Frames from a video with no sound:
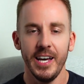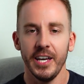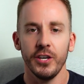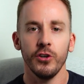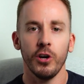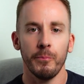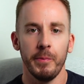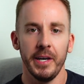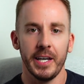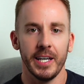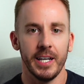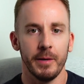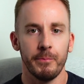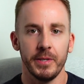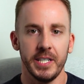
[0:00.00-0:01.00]
You're not picking
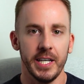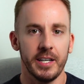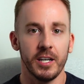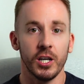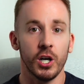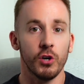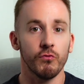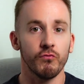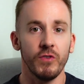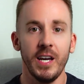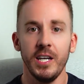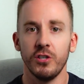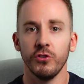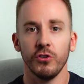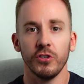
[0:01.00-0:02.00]
a particular
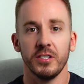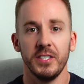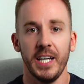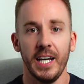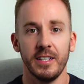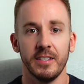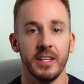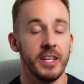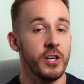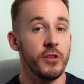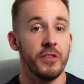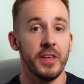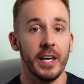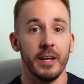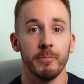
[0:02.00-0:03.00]
regional sector that you
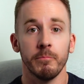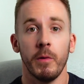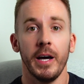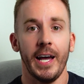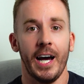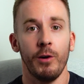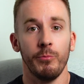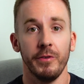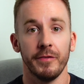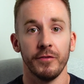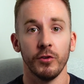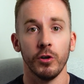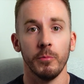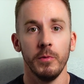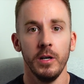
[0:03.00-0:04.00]
think might
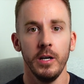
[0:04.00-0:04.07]
outperform.